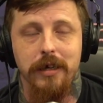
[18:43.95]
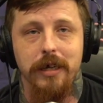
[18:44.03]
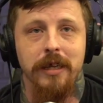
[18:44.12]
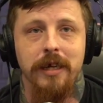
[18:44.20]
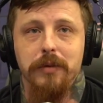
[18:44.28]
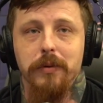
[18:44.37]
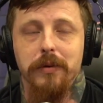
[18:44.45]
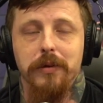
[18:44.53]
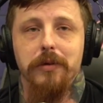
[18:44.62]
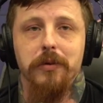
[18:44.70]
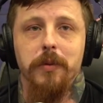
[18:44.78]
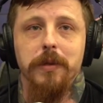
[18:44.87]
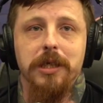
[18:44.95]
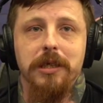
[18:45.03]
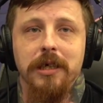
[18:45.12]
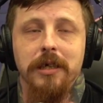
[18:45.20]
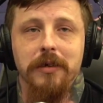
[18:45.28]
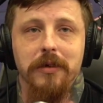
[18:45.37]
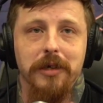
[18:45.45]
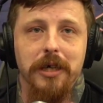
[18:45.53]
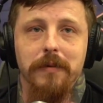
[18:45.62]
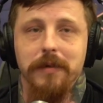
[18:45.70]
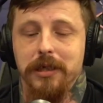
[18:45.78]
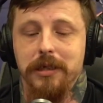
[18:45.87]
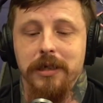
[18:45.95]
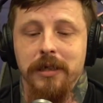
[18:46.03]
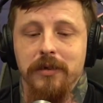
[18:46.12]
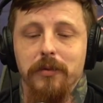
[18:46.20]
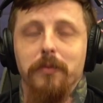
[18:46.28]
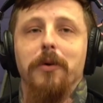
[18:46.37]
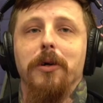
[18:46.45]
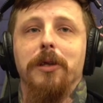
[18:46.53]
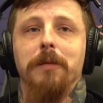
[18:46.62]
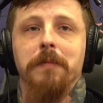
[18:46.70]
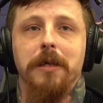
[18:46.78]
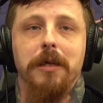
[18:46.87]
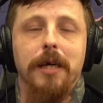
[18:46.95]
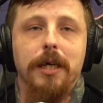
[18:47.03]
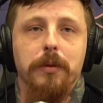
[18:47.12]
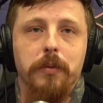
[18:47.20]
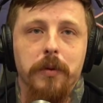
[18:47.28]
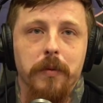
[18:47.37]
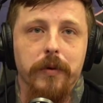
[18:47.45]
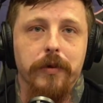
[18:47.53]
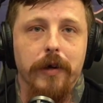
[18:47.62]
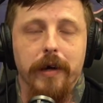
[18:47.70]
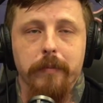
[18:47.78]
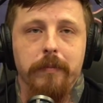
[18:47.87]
And that's what they're doing with Sting. They're allowing Sting to walk them to class one more time.